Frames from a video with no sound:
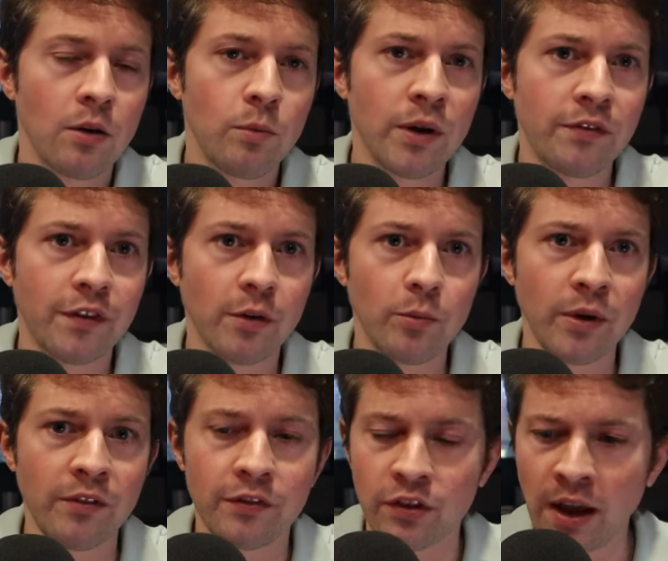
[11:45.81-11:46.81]

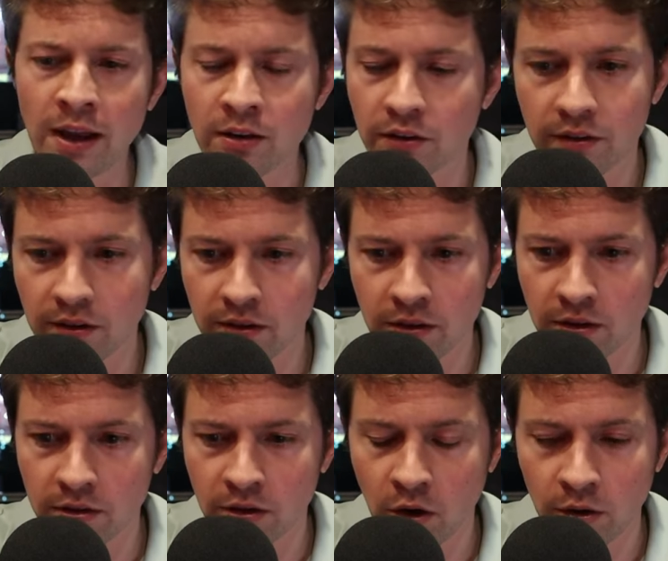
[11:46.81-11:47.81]
we've changed
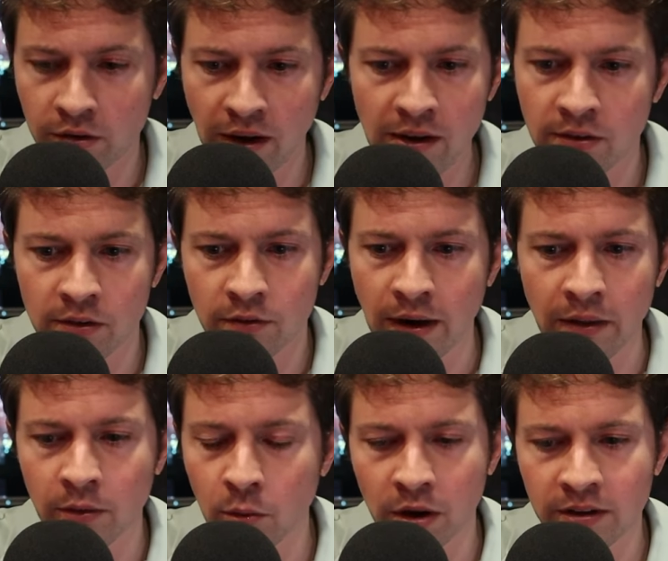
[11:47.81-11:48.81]
the connotations
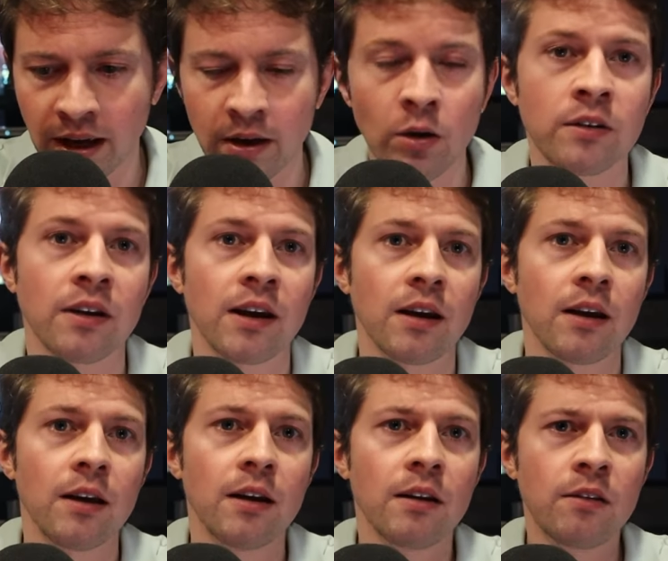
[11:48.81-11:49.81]
around the word chaotic
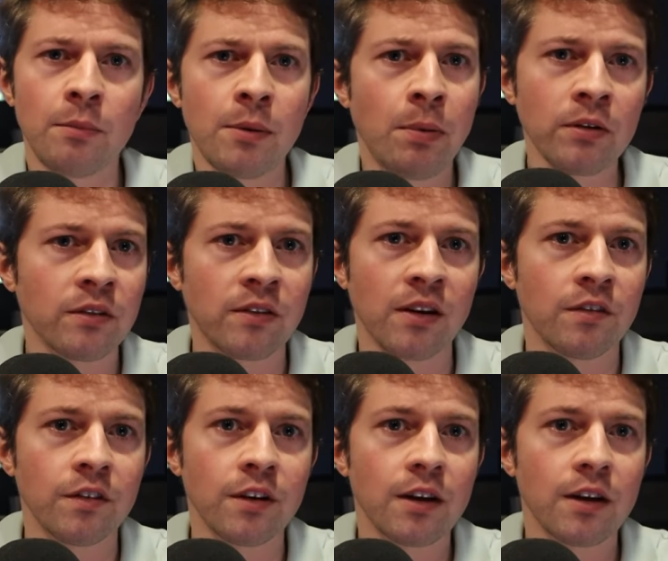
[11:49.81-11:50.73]
to be positive,